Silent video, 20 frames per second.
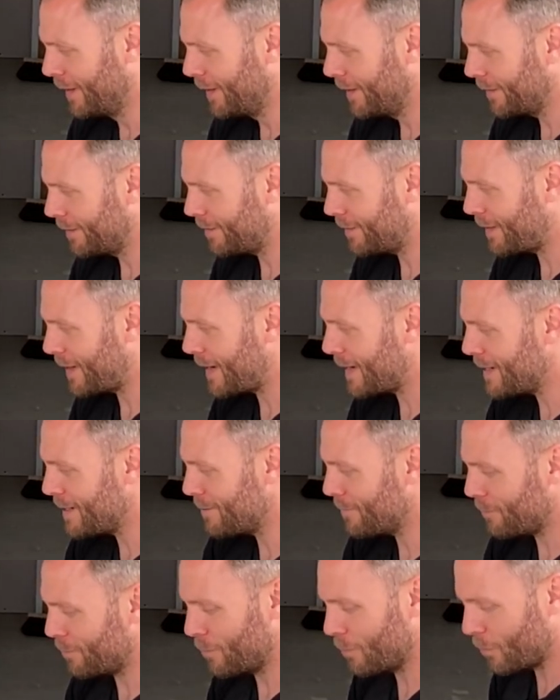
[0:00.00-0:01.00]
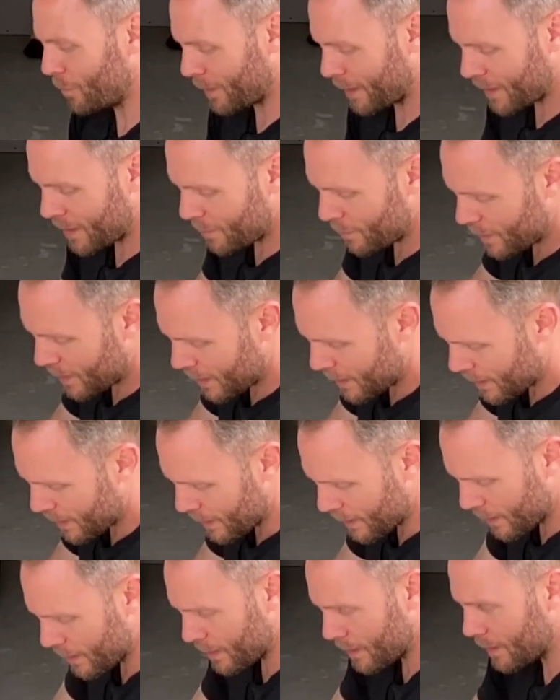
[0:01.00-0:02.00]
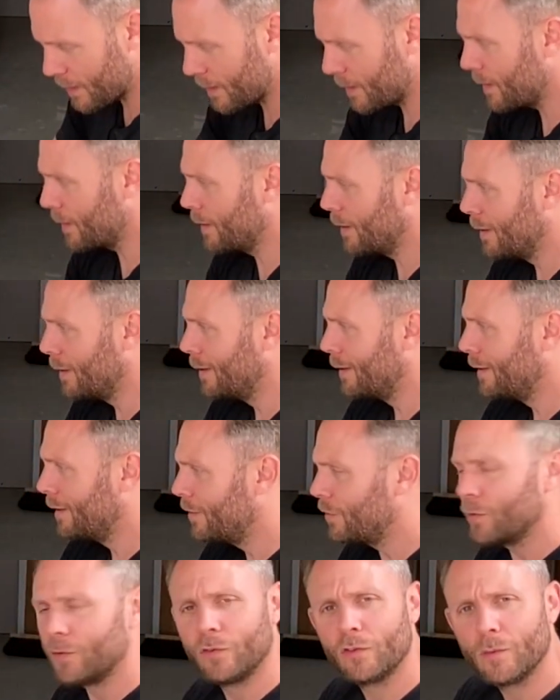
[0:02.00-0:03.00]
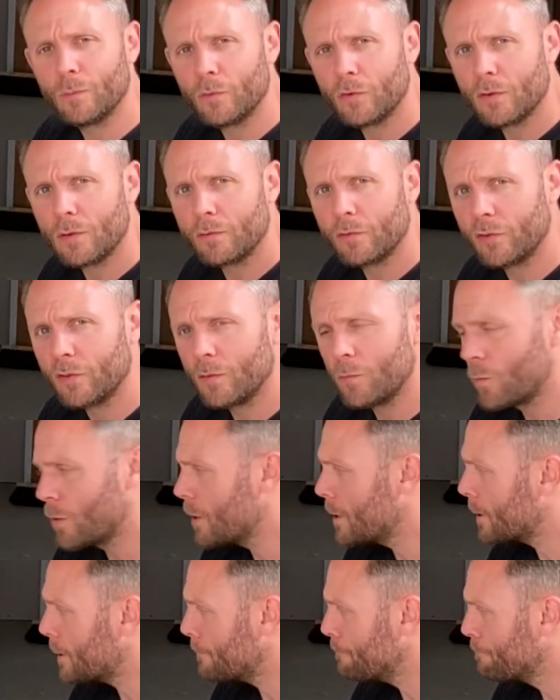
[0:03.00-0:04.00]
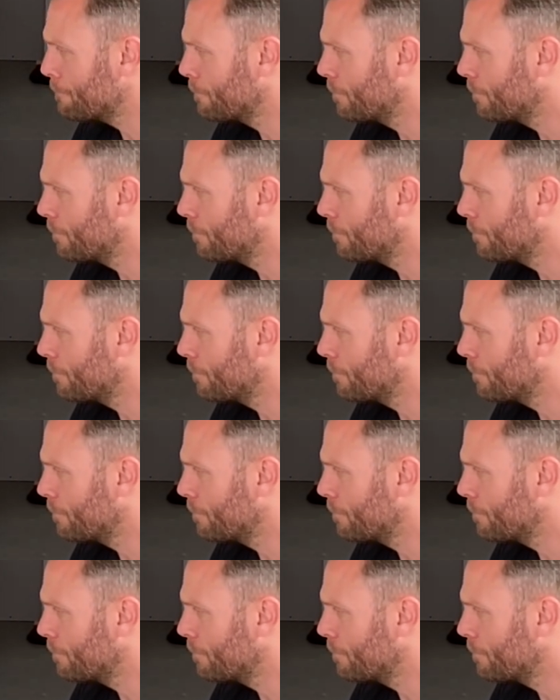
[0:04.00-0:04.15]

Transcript: Today we're going to be doing some servicing work,